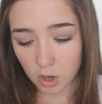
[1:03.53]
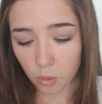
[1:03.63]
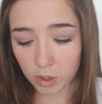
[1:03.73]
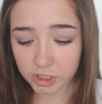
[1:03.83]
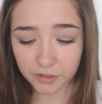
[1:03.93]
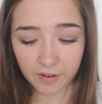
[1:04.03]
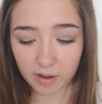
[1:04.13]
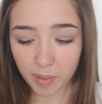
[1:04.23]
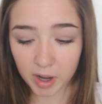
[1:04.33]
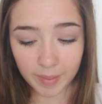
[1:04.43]
What's your
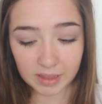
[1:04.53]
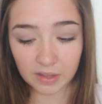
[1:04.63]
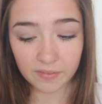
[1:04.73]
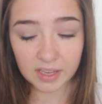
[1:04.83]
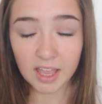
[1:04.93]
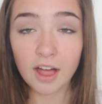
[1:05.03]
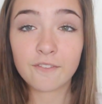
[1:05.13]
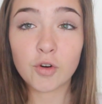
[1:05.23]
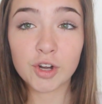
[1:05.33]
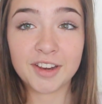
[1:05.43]
favorite part about living in
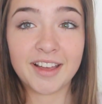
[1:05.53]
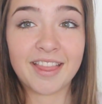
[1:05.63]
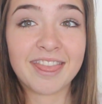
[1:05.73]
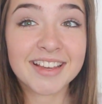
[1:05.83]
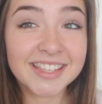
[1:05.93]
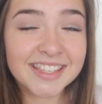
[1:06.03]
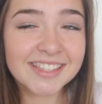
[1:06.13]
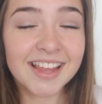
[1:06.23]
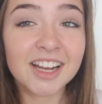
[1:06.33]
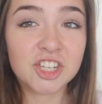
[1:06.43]
California? The
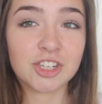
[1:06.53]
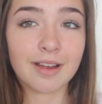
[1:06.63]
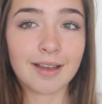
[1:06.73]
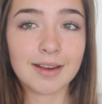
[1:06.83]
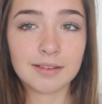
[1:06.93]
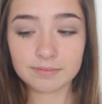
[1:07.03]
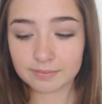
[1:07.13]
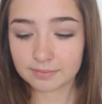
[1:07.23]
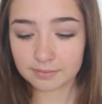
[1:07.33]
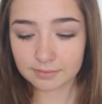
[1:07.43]
sunshine.
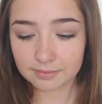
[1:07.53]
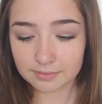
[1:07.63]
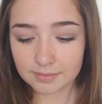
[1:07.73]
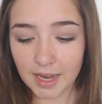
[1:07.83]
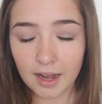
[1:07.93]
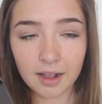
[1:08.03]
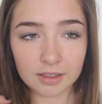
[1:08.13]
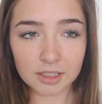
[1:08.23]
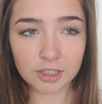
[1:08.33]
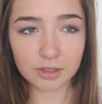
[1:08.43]
And I
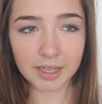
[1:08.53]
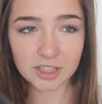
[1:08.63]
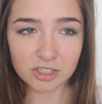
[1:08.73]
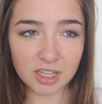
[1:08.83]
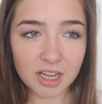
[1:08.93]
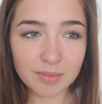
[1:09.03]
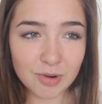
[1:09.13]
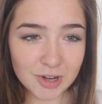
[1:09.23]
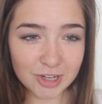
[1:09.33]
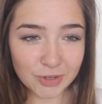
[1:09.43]
don't know, like there's a lot
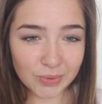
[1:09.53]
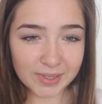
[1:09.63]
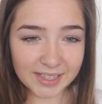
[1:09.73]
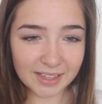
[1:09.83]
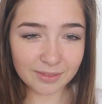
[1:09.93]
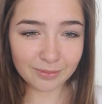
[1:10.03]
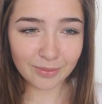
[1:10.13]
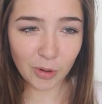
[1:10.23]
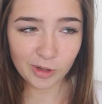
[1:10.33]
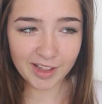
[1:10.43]
more to do in
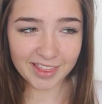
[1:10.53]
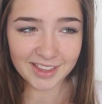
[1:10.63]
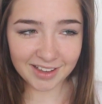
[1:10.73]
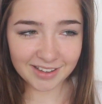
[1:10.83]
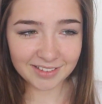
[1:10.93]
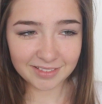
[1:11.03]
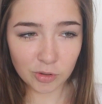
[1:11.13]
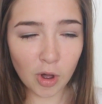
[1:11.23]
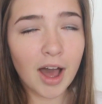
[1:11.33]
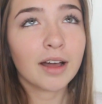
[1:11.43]
California. Oh, I think,
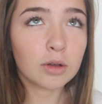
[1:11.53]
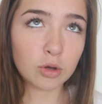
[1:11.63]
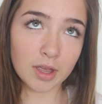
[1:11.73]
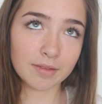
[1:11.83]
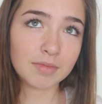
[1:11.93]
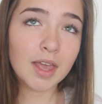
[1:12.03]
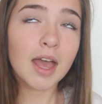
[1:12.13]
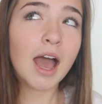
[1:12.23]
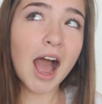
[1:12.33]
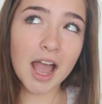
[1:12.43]
well, okay.
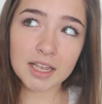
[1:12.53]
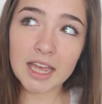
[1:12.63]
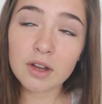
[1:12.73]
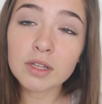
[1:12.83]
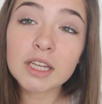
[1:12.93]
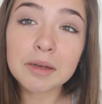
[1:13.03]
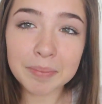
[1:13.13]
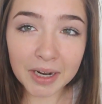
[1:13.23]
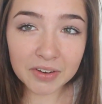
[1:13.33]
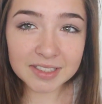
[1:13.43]
I can't really
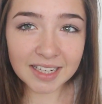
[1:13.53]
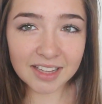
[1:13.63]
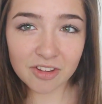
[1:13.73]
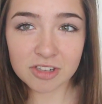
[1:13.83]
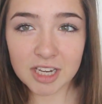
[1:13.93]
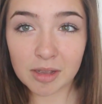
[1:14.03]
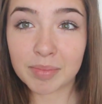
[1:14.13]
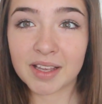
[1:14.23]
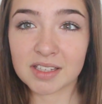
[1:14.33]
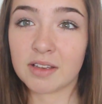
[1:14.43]
compare it to any other state
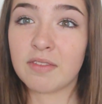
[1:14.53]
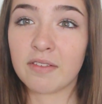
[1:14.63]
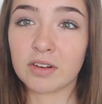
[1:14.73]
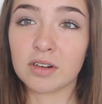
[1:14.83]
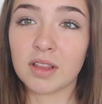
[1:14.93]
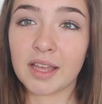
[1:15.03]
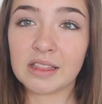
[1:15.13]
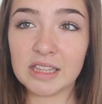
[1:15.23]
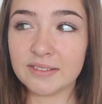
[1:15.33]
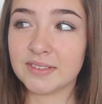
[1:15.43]
because I've never like
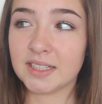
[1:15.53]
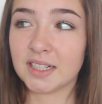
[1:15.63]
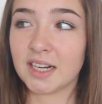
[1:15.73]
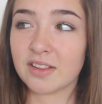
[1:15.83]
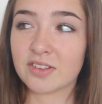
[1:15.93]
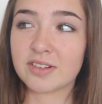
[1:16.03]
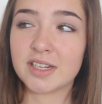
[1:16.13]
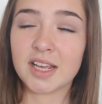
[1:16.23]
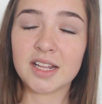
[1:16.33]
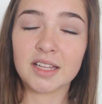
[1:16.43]
lived in another
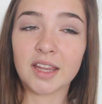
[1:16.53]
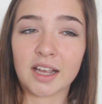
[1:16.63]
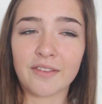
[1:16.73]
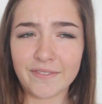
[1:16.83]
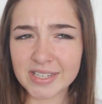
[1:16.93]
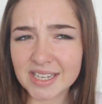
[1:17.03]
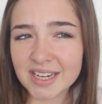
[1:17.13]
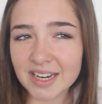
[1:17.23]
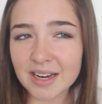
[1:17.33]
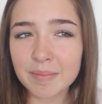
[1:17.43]
state, and like I
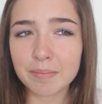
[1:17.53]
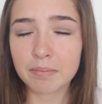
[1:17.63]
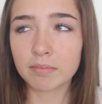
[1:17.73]
visited it,